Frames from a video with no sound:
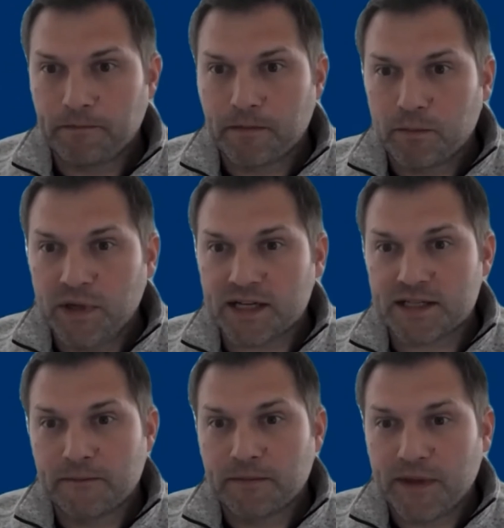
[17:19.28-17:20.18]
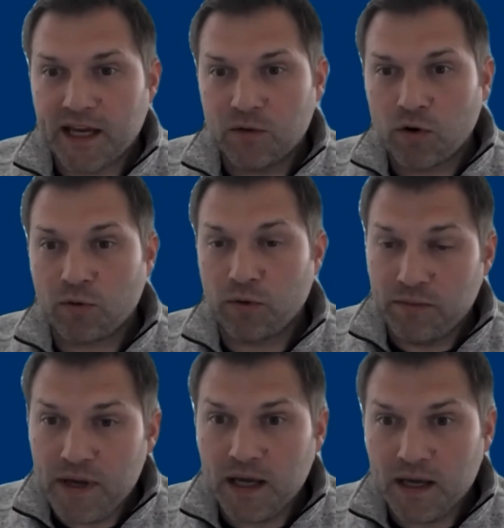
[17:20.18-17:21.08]
Because they can work with
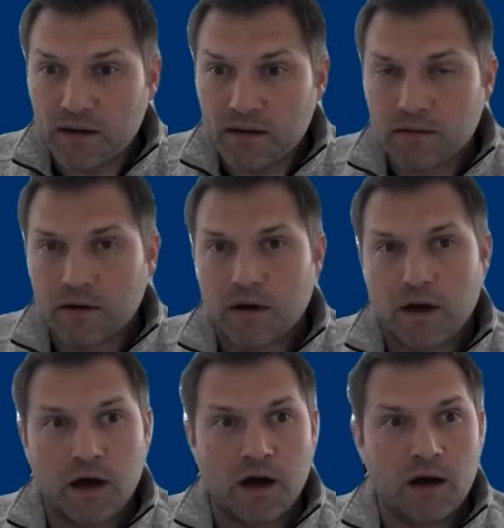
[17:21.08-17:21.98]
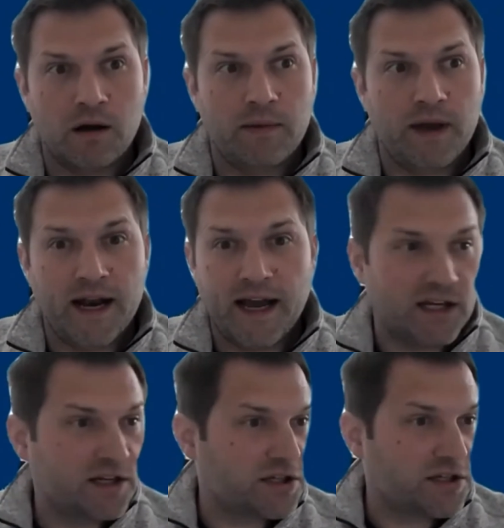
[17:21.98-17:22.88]
me and I
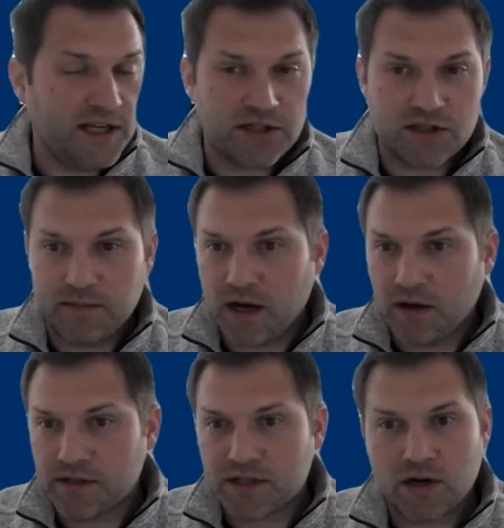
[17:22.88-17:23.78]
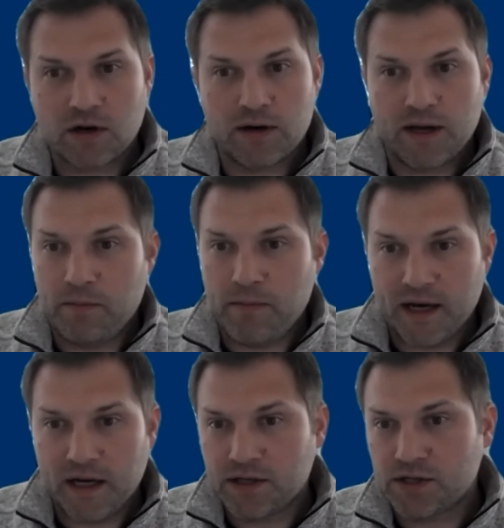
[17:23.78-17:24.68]
can teach them how to start and
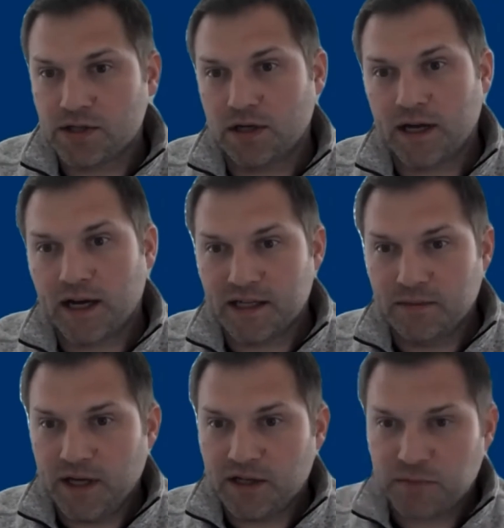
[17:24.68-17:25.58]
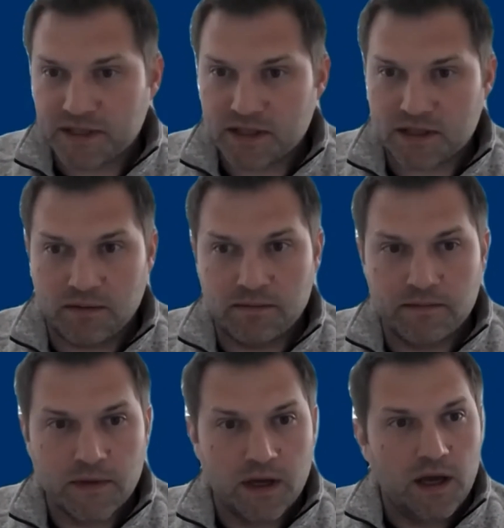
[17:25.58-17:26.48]
manage a content management system,
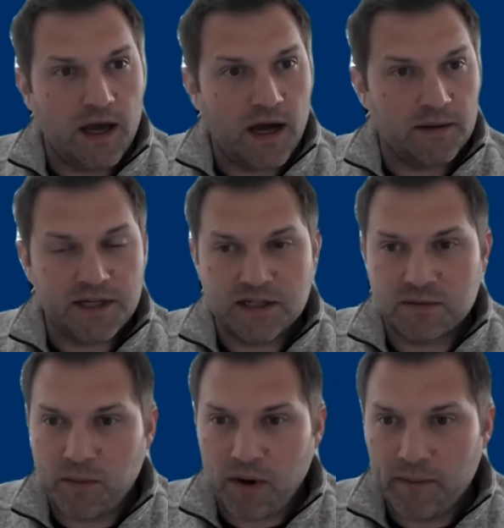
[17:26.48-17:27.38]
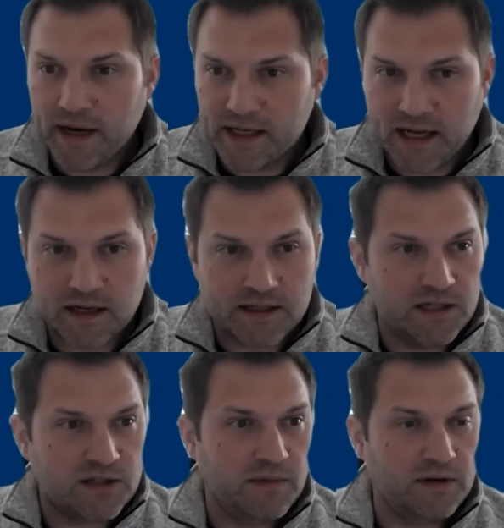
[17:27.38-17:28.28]
teach them about metadata,
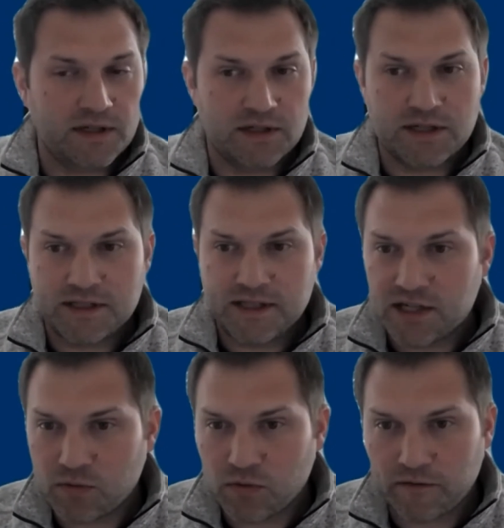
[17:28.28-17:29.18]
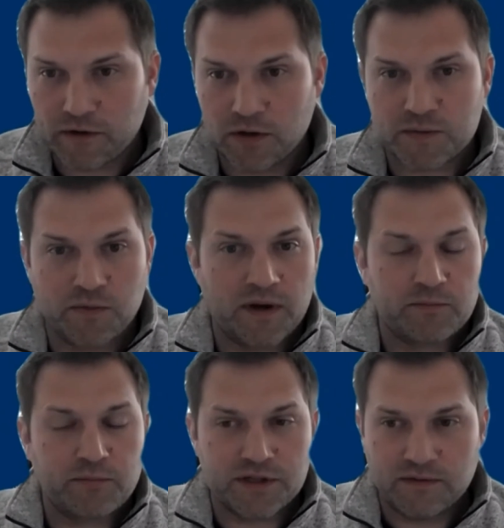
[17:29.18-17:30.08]
teach them about digitization workflows, about
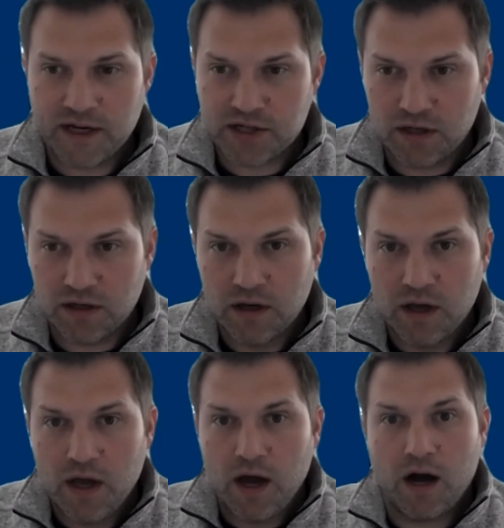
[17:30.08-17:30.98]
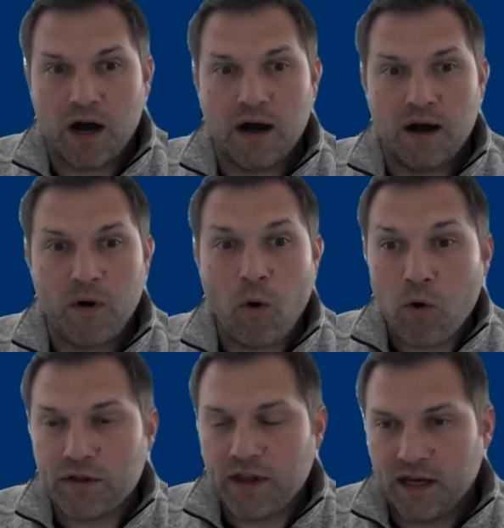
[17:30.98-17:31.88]
preservation,
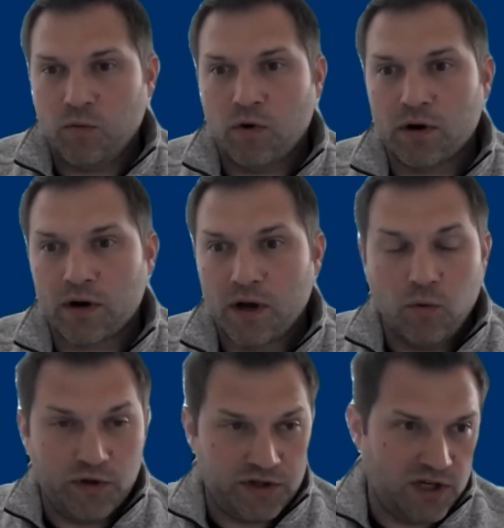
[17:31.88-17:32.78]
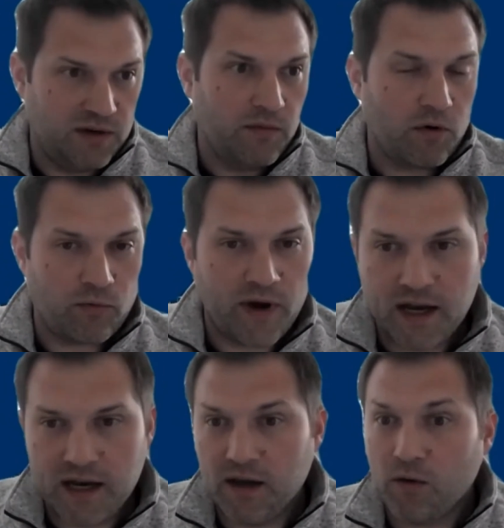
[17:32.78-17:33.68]
or they can work with Jim or
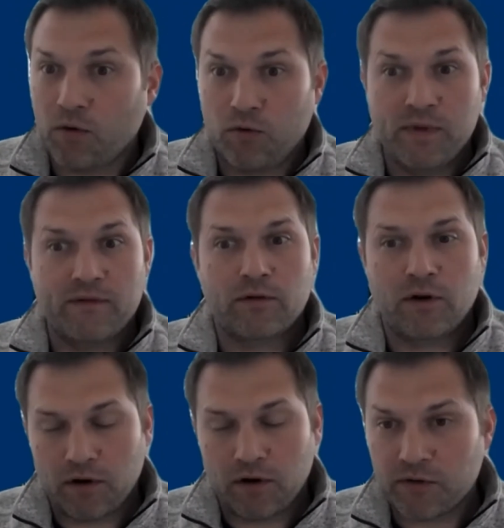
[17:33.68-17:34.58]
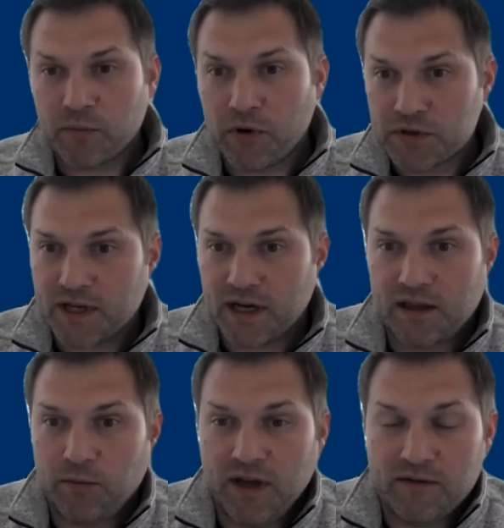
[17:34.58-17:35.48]
Randy or whomever, or our other postdoc
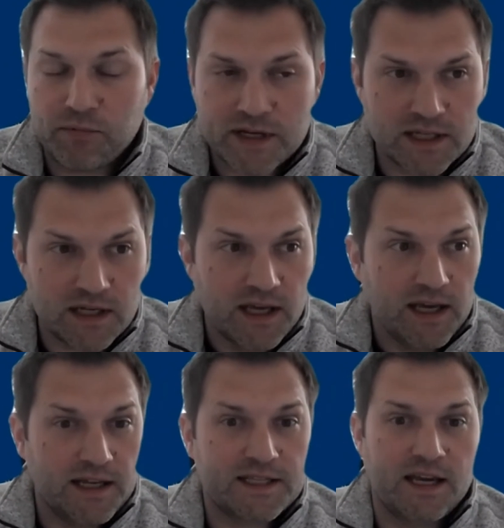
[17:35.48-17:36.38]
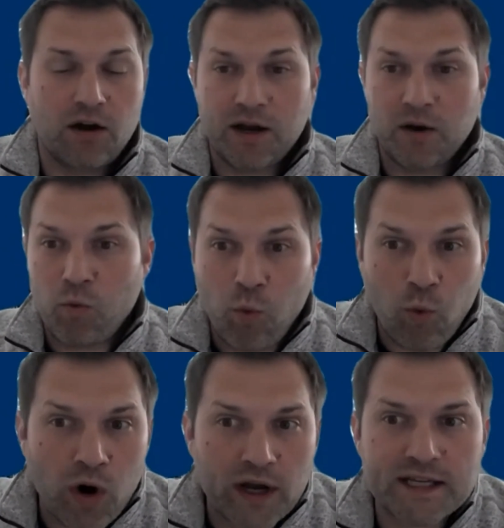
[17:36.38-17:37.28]
that we have present, and say, all right,
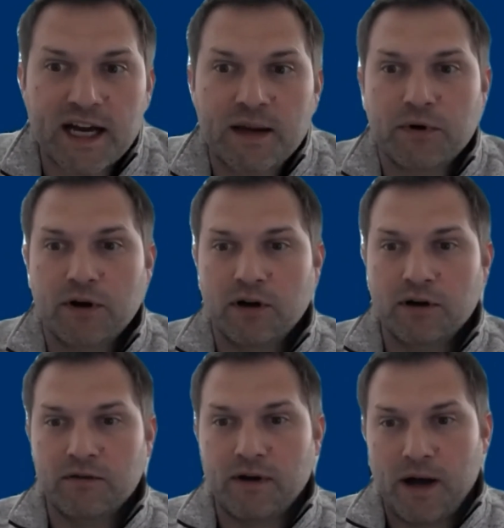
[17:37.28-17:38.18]
what type of